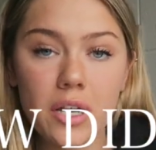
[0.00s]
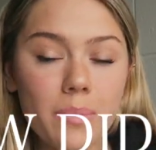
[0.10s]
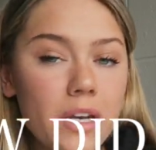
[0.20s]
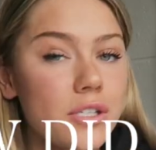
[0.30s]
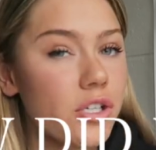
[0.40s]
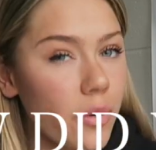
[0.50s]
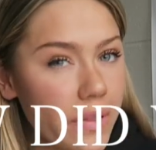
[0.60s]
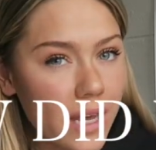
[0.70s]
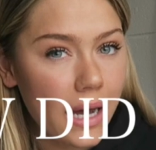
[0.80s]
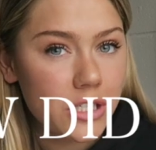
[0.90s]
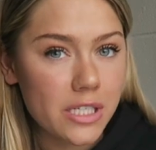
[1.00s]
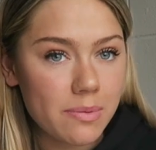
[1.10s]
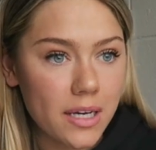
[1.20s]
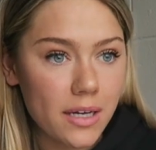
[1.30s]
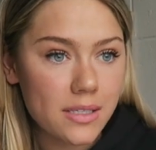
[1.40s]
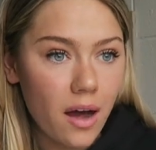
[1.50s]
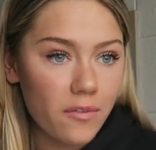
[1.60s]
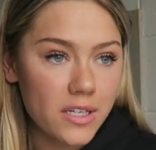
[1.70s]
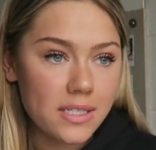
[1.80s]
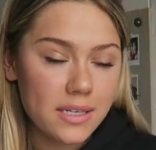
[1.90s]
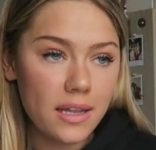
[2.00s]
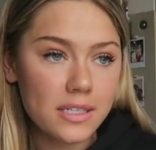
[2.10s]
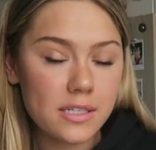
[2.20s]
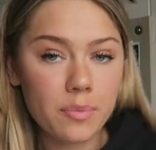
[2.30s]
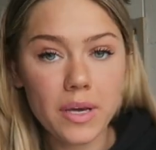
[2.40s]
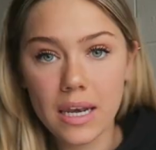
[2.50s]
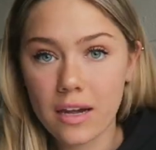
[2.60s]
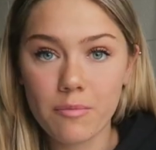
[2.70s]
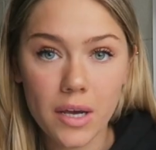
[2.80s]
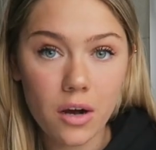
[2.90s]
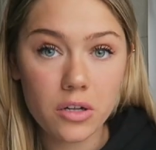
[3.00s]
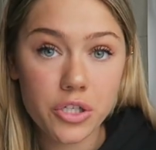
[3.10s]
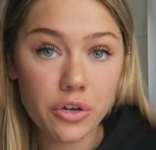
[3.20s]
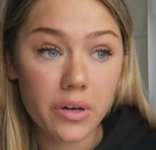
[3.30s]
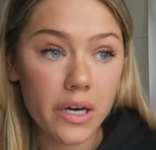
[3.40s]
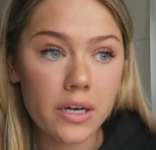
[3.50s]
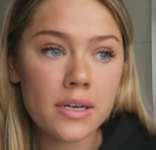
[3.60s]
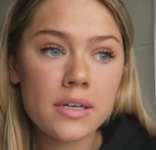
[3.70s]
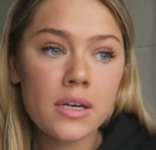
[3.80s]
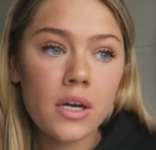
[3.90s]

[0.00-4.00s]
And I'm gonna start with that just because obviously that's the beginning of my college career.